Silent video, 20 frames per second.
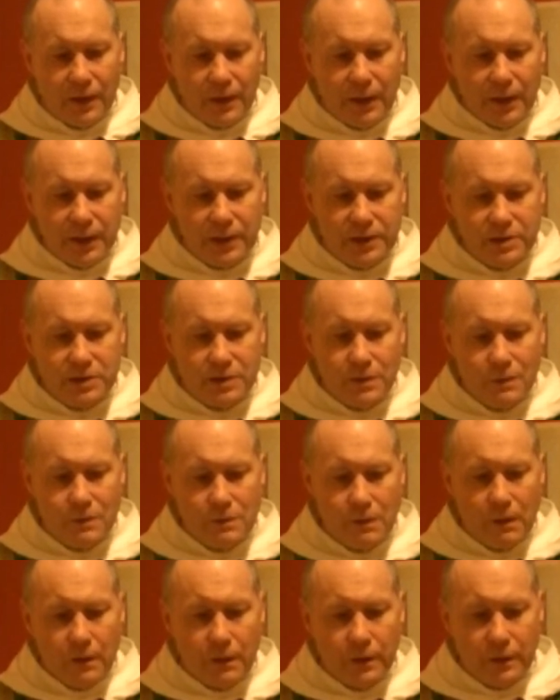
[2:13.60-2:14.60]
It's no
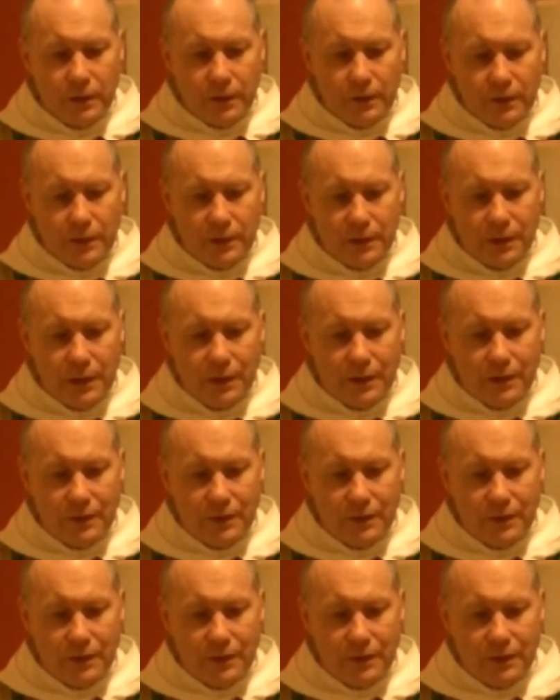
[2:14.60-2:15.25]
longer under our